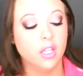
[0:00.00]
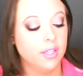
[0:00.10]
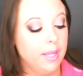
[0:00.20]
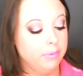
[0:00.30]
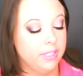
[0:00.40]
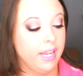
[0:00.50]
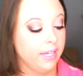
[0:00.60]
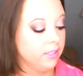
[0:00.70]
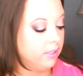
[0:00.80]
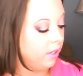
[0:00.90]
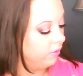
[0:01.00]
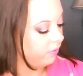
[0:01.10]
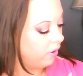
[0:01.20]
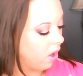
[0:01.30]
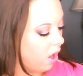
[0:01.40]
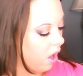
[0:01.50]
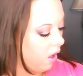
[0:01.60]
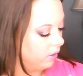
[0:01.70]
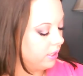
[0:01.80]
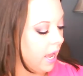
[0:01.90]
lipsticks of
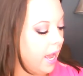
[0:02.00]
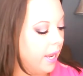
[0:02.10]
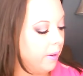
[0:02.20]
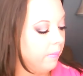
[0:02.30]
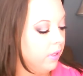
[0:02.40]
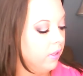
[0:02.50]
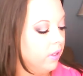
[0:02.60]
all time,